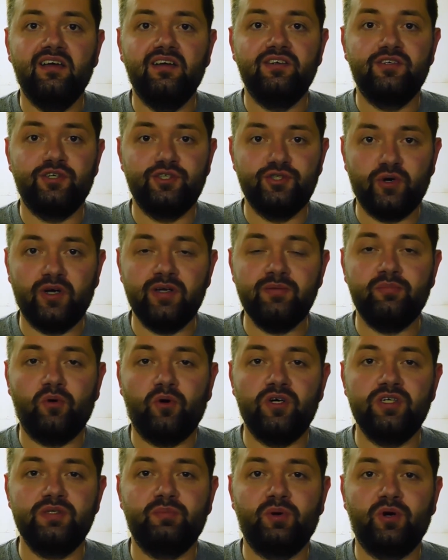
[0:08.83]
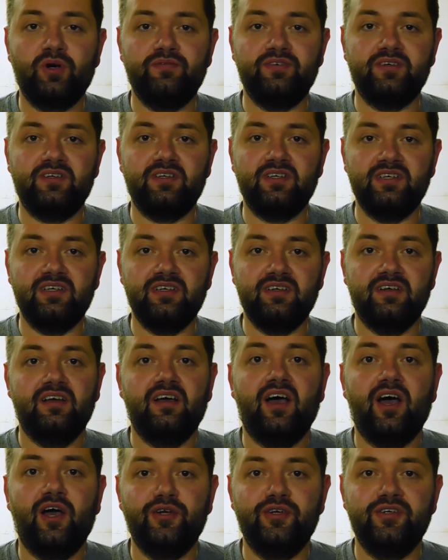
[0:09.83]
to joint boards perfectly
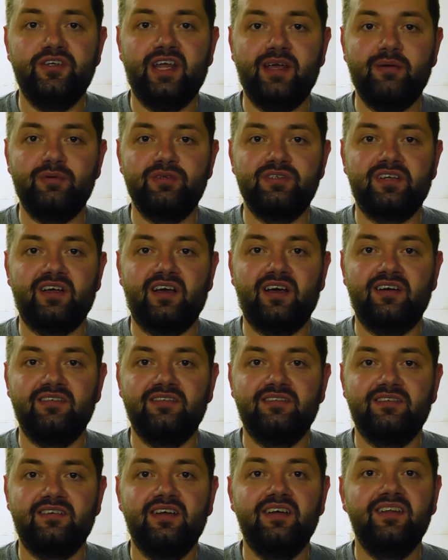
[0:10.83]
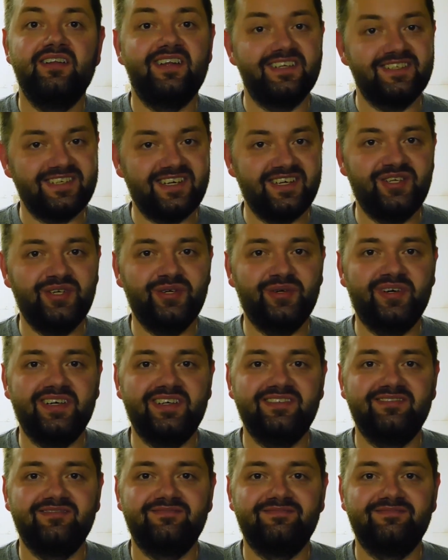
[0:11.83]
on your table saw. Let's get to it.